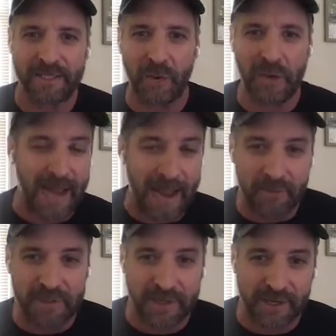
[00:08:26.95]
So,
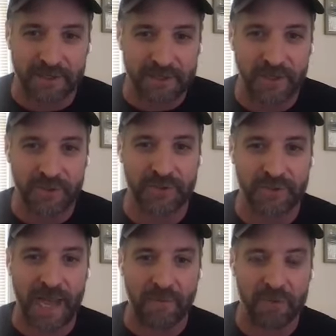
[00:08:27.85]
and I was there too.
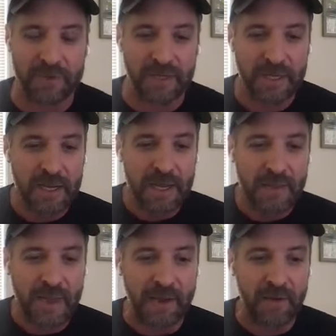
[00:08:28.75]
So that was
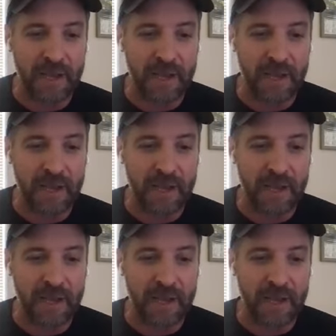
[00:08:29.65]
that.